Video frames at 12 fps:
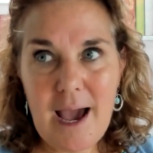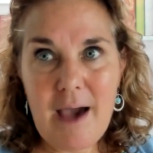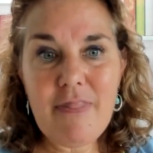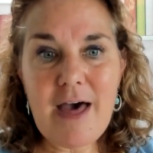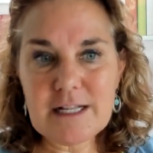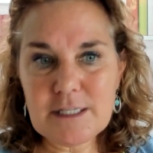
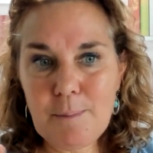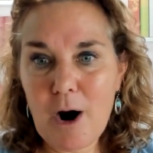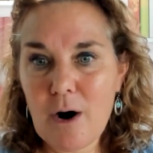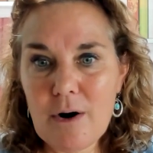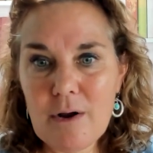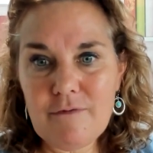And that's
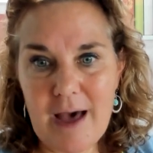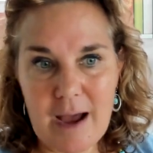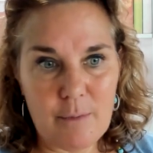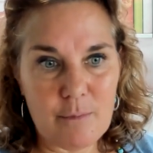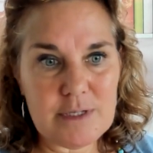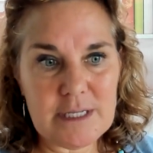part of
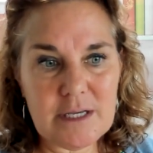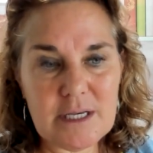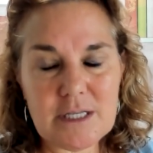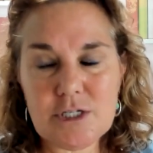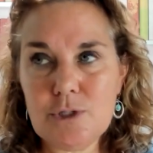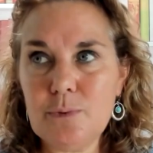that
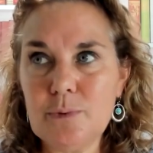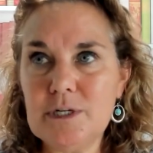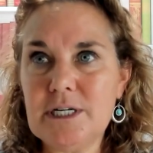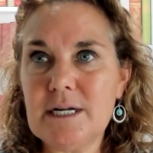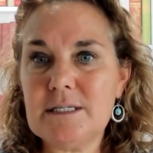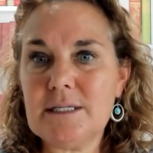resilience too,
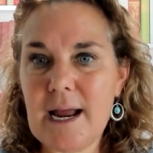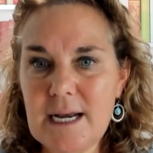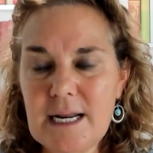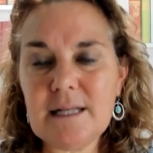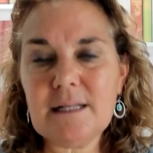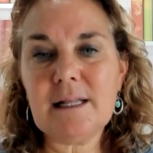Regina, is I
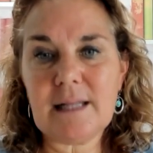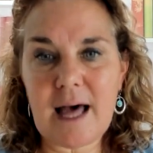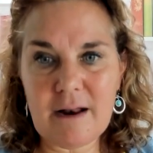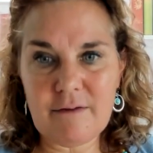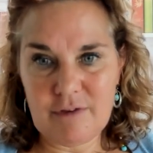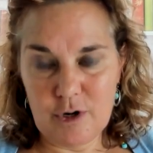needed a
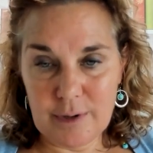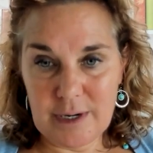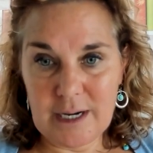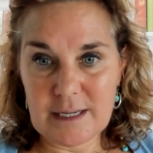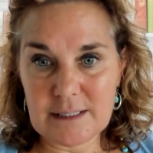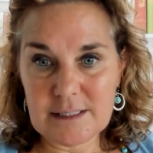lot of
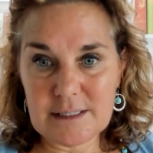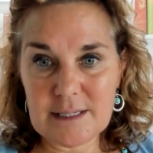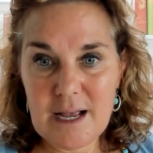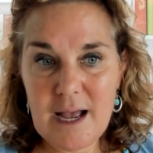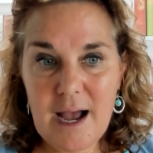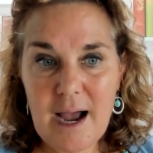ingredients.
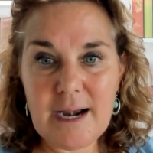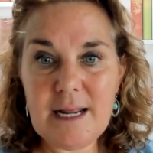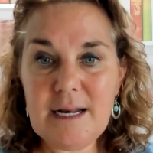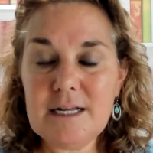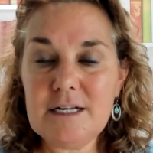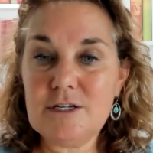I
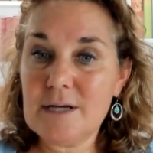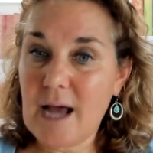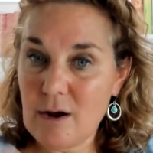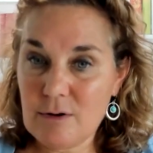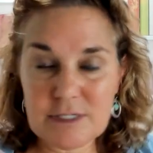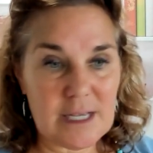needed
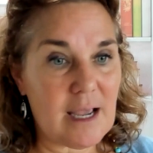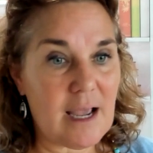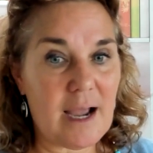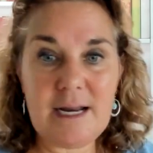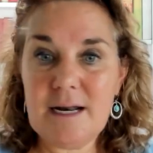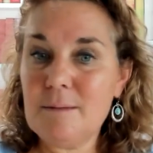counseling.
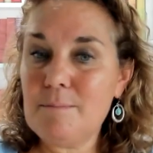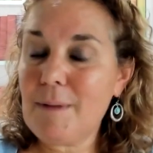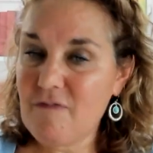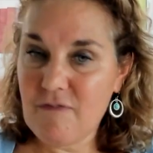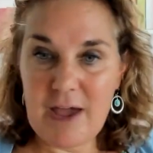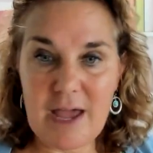I needed my
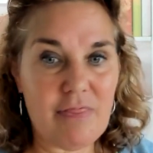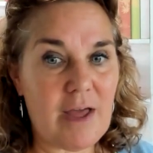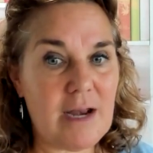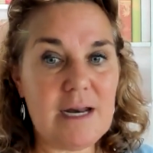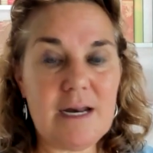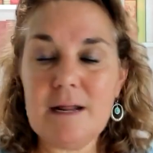faith.
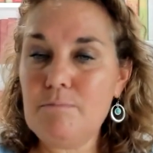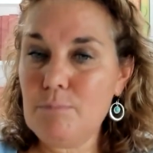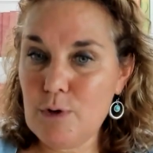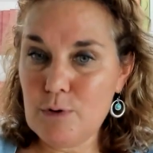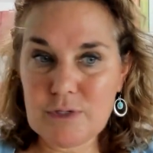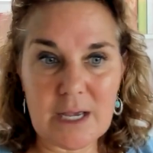I needed
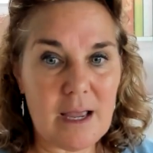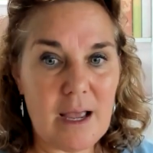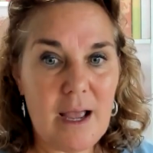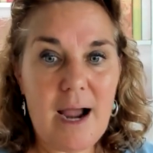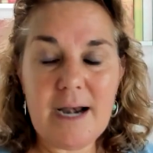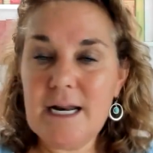music.
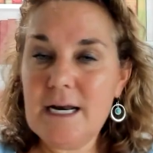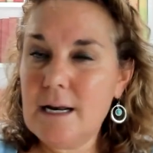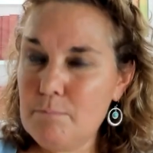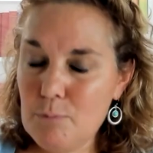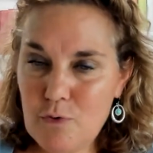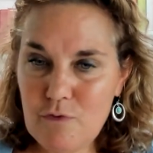I needed
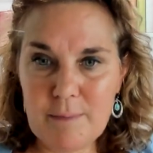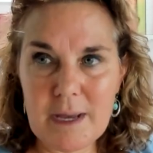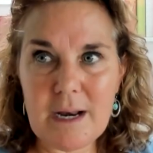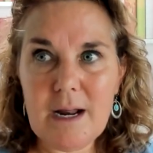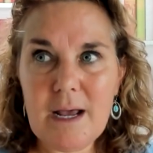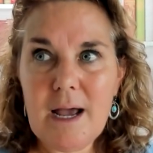
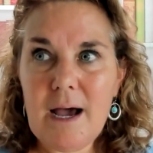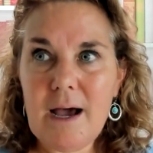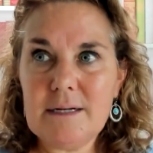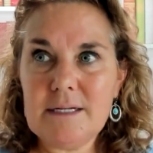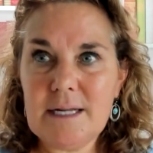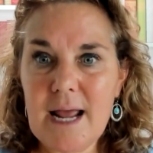movement.
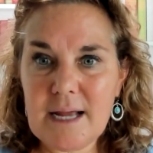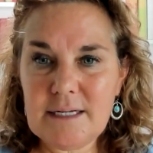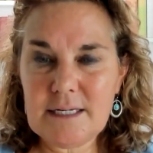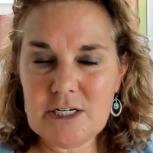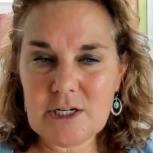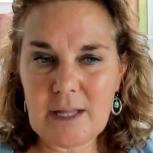Today, I
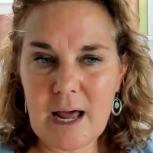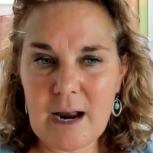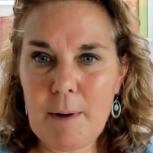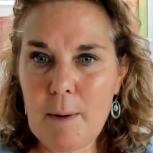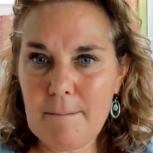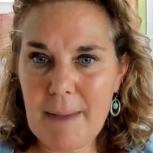teach a lot
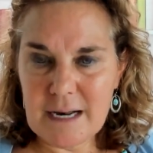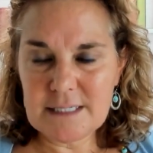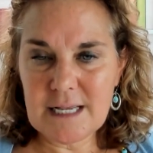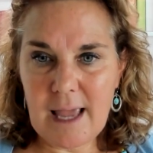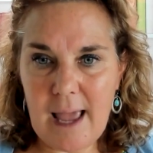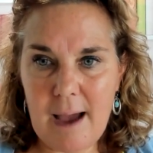about
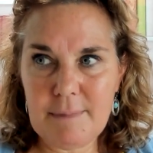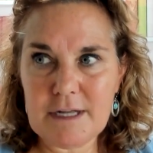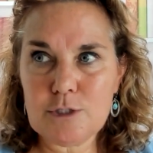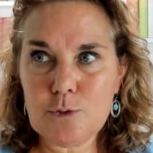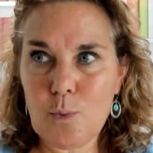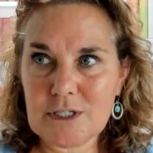medicine
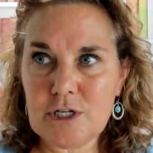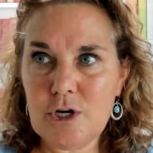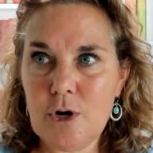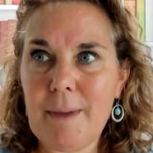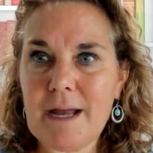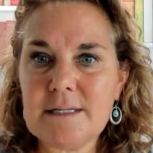cabinets. What's in
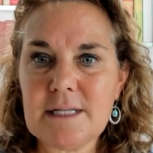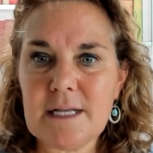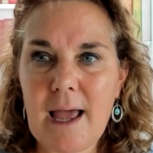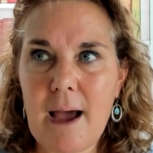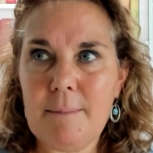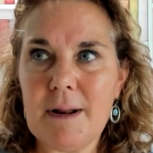your medicine
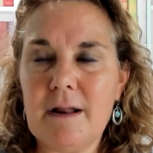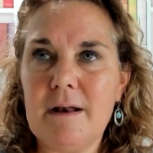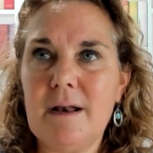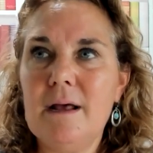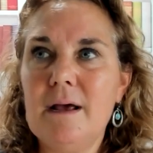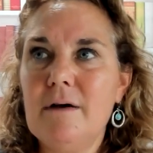cabinet? And
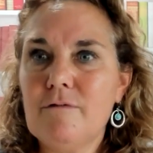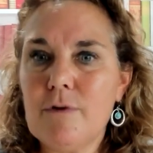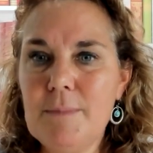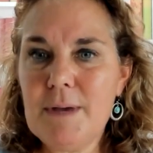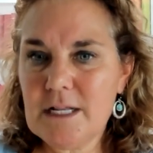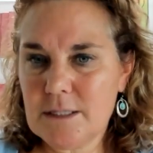for
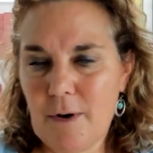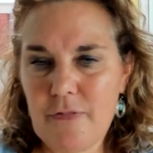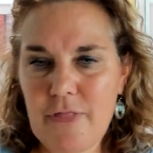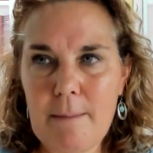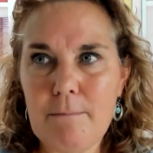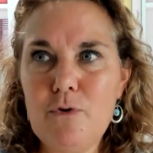me, it's about
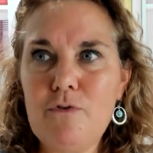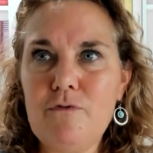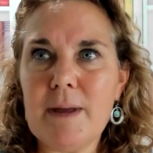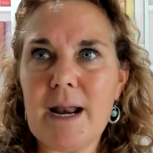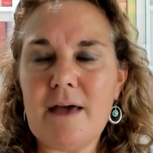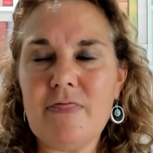that
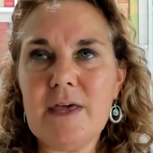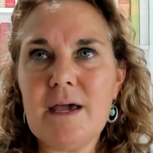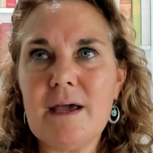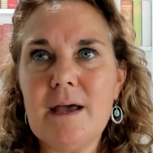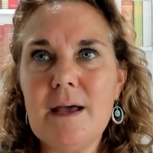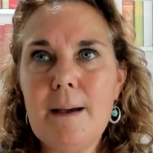movement. I
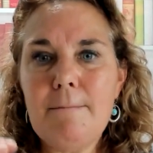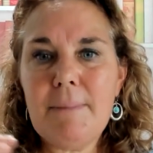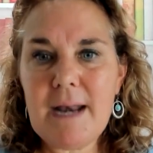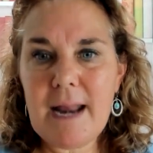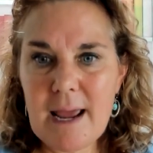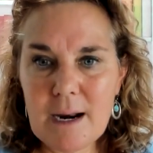think
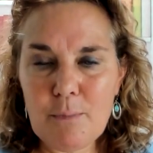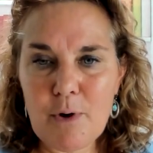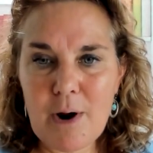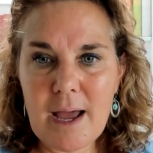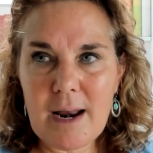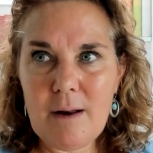banana
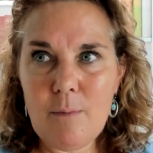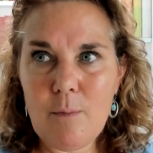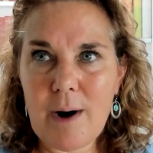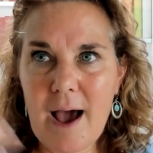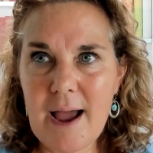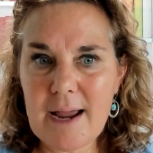bread,
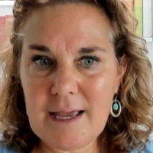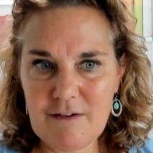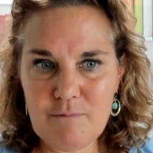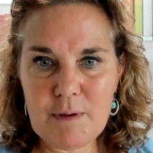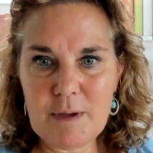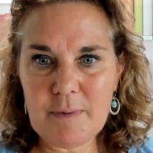when I
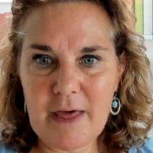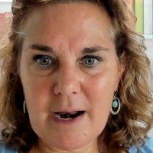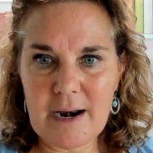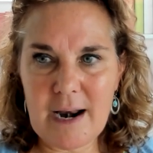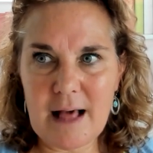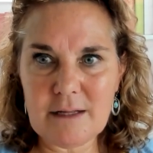give people that
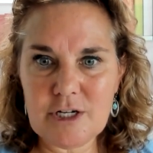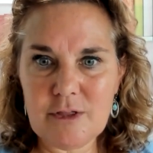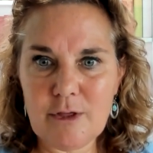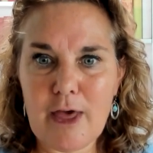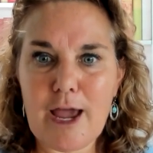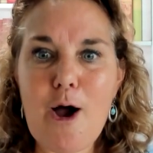analogy,
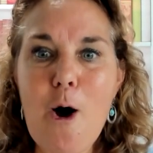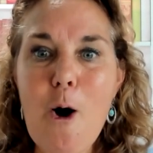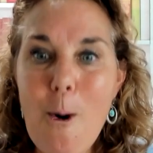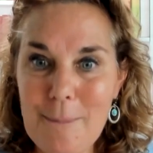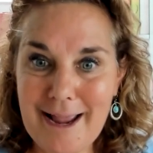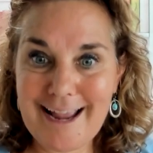they're like,
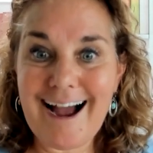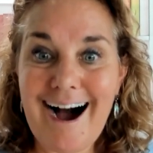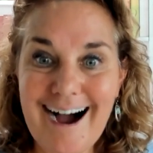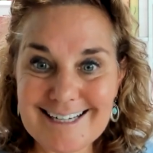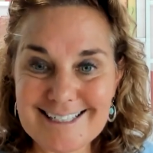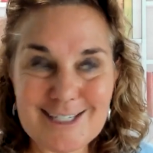oh my
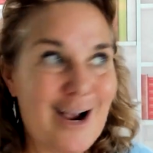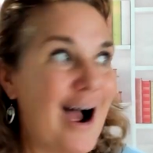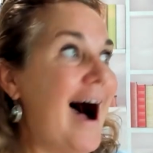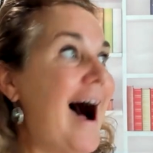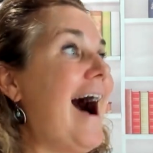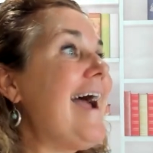gosh,
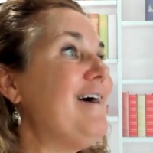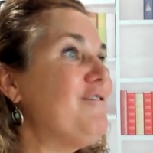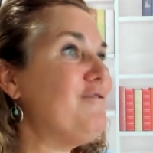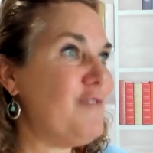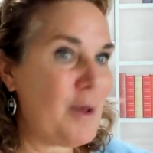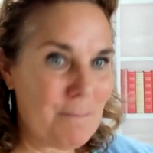I have
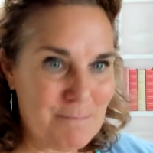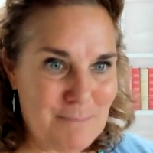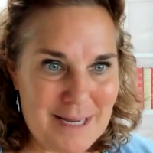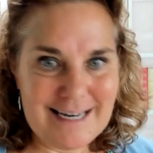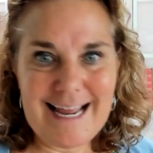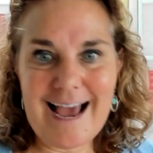felt
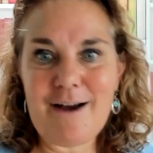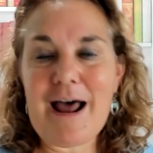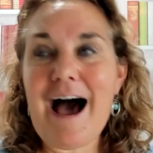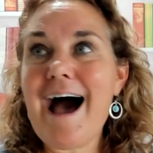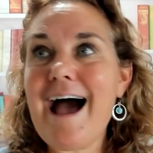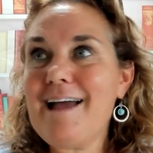beaten down.
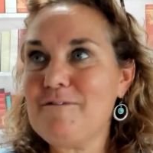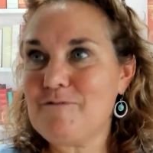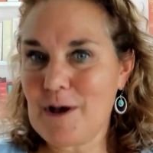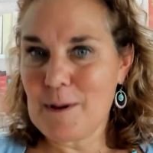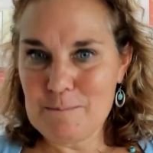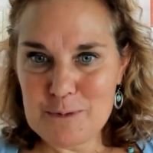I have
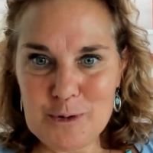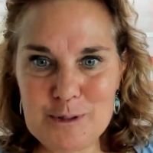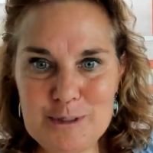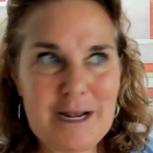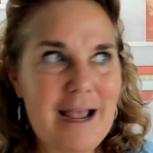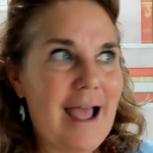felt bruised.